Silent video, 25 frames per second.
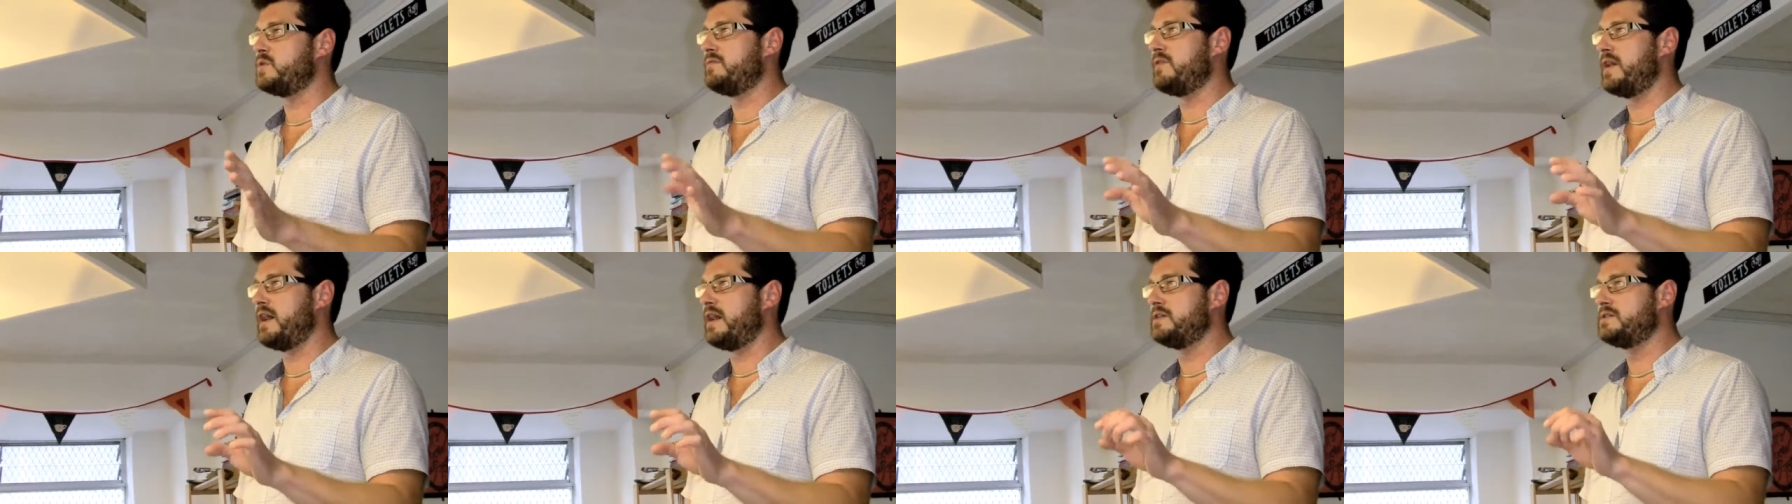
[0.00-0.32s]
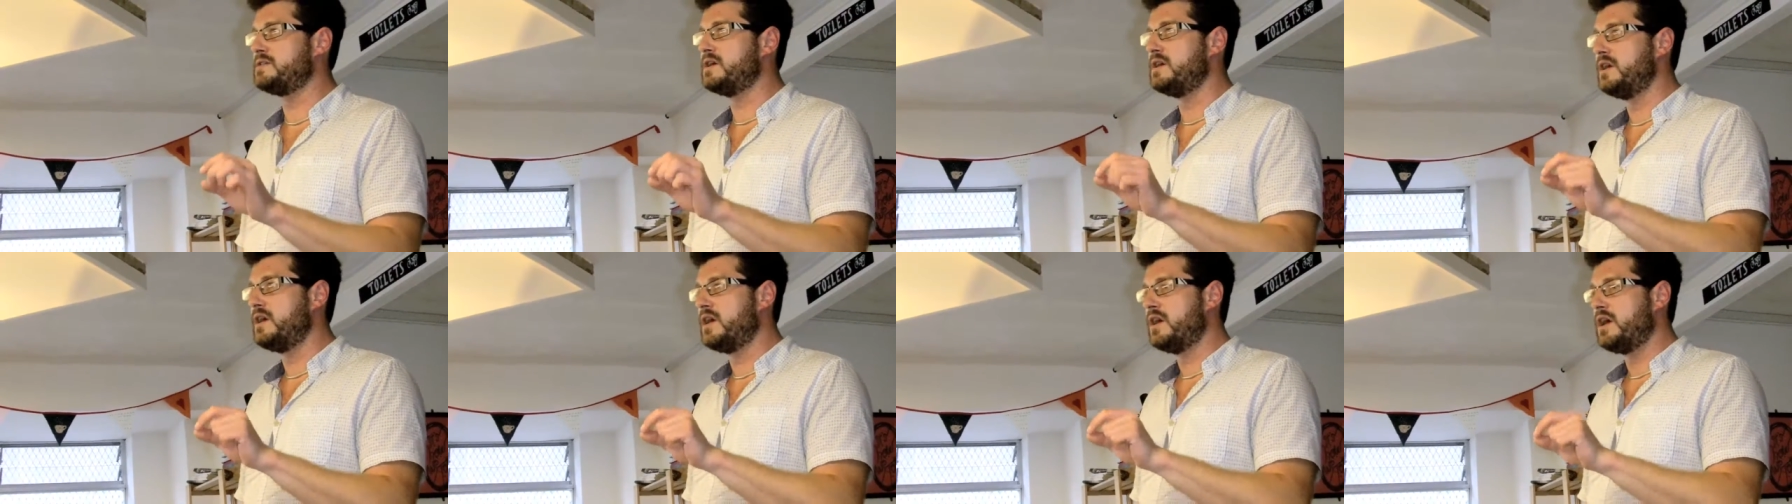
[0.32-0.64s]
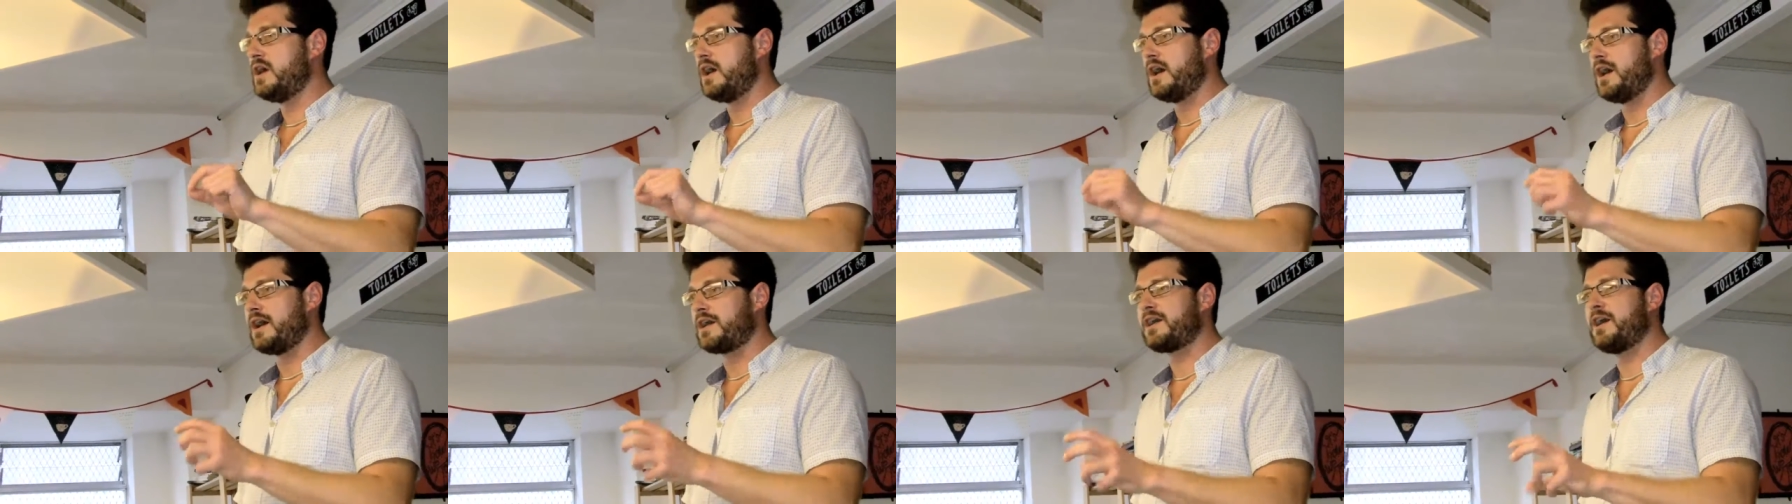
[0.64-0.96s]
we've had
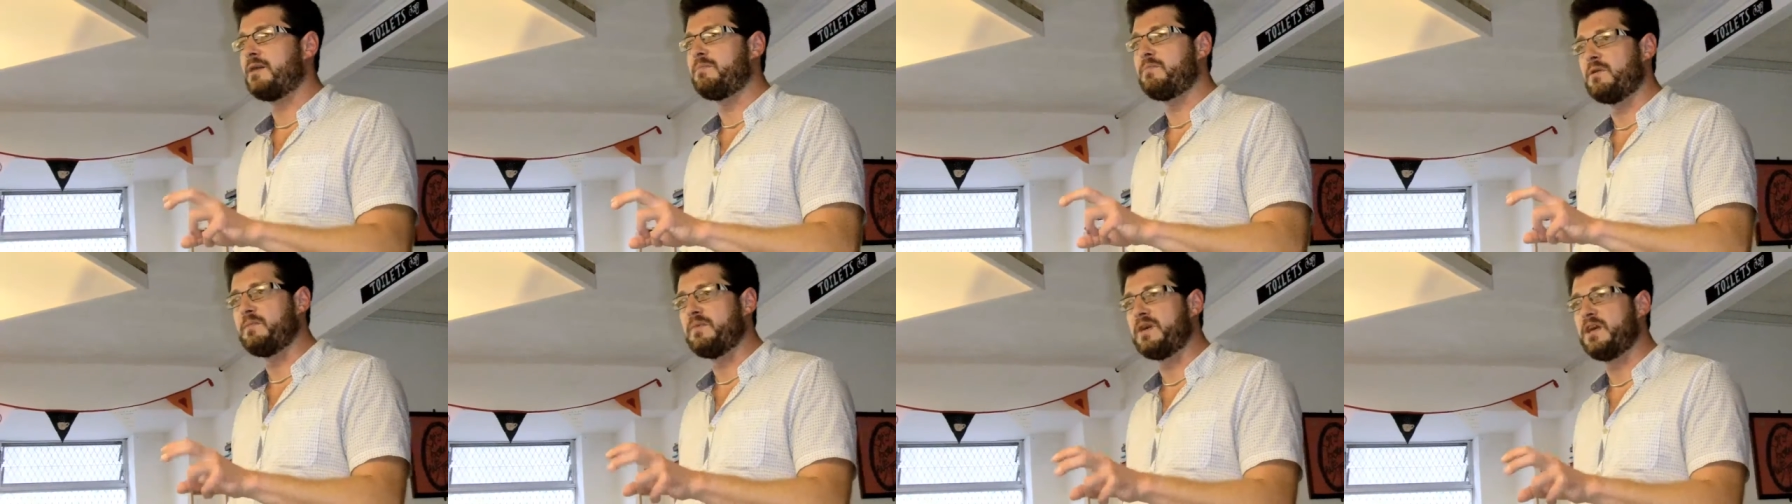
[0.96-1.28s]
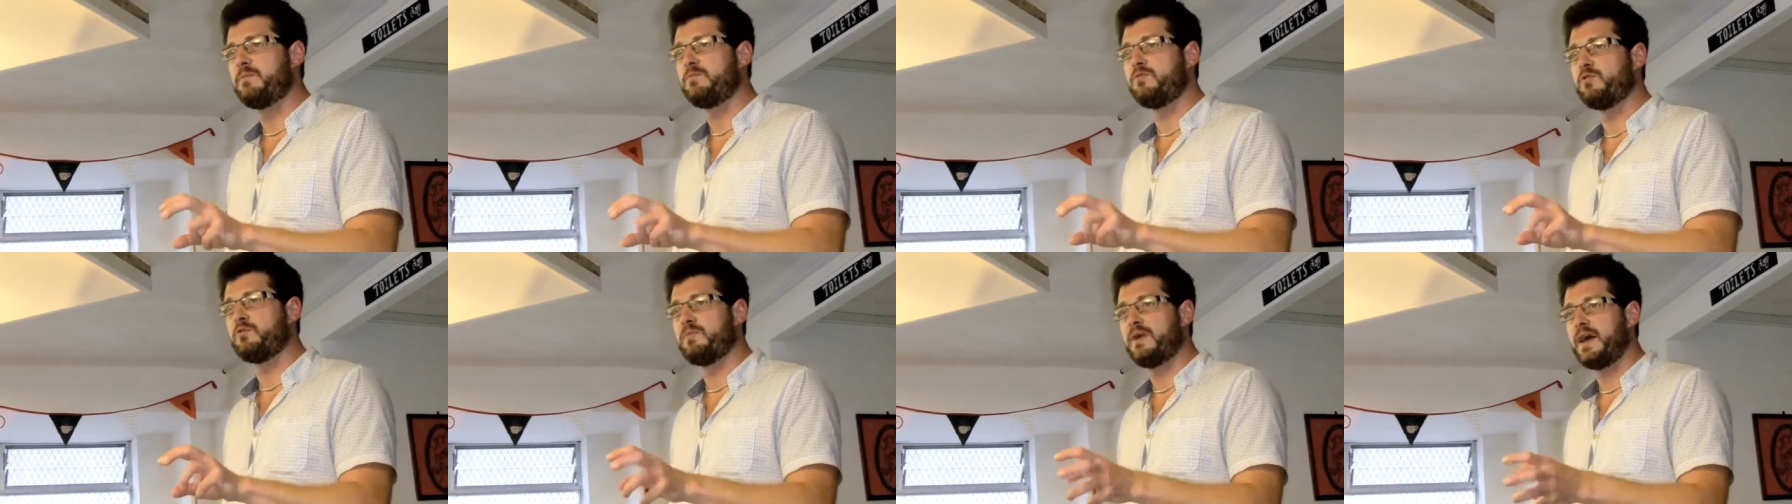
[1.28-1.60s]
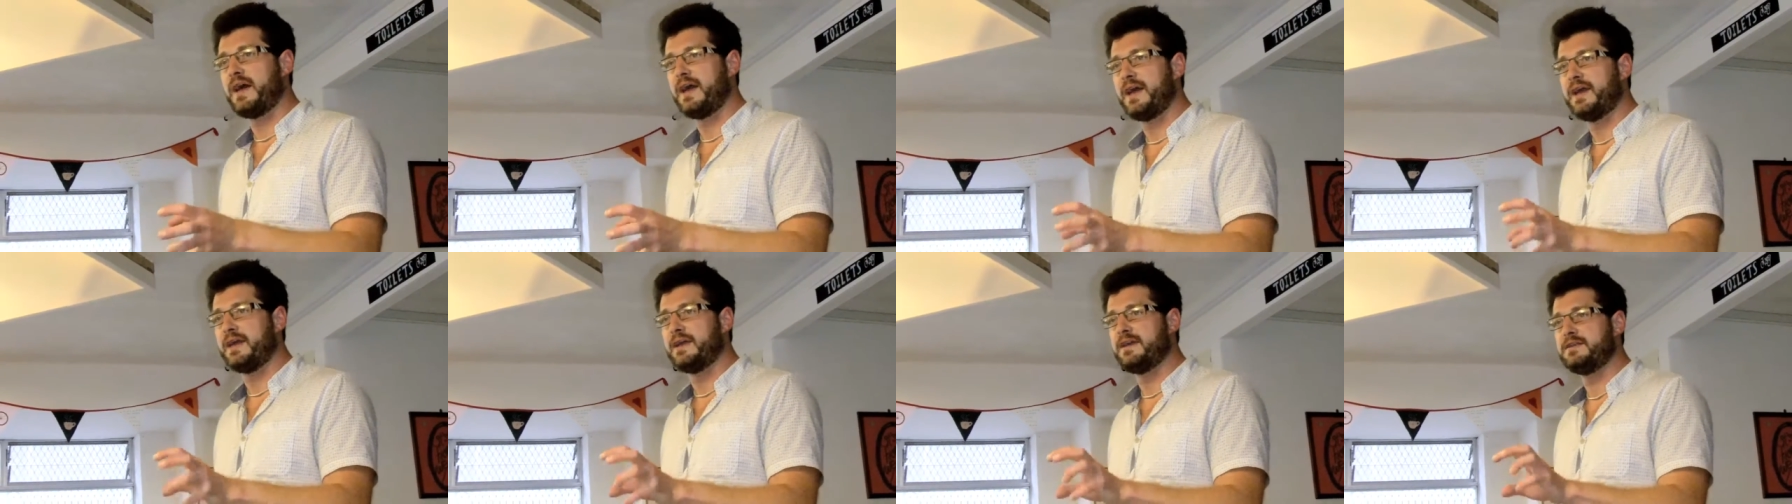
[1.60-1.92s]
a couple of people
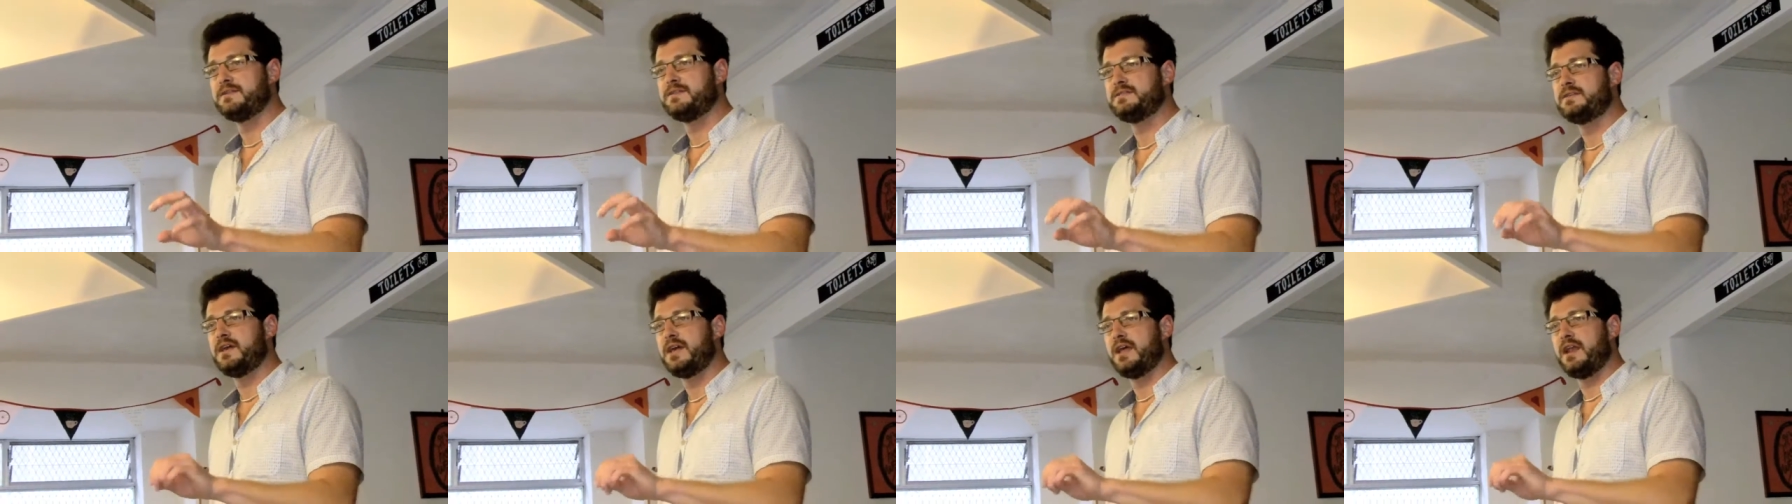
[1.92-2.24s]
paid